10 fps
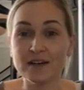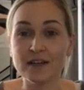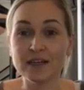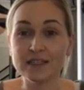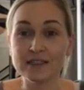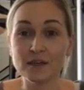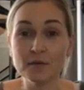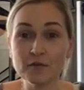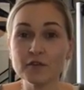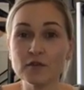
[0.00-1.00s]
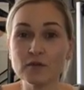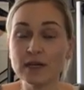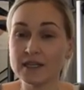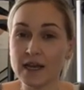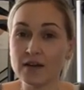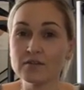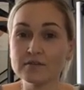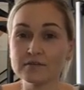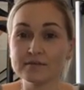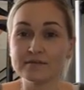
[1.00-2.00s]
Because some of you right now,
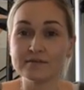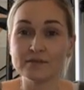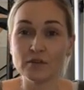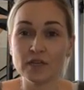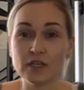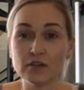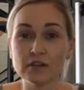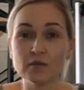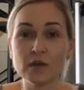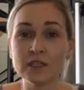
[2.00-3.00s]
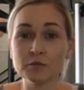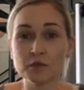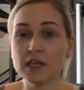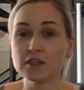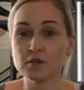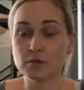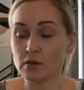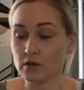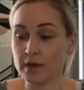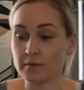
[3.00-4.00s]
you think you're in the witness protection
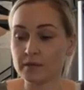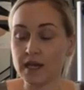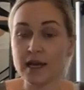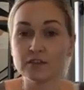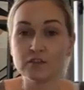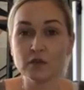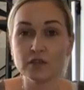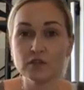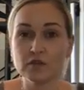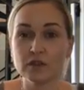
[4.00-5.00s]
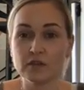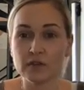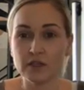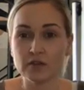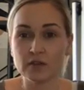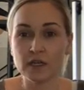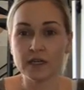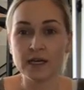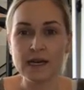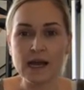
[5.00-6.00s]
program. They ask you what you do for a living and you're like,
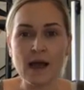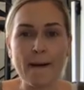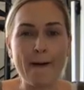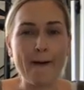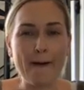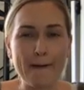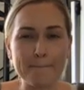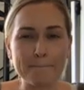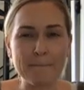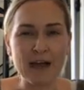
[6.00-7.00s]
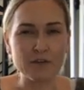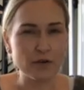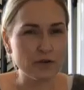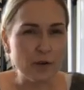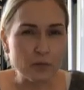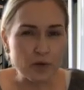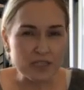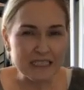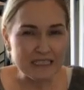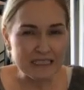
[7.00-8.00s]
have you heard of HempWorks?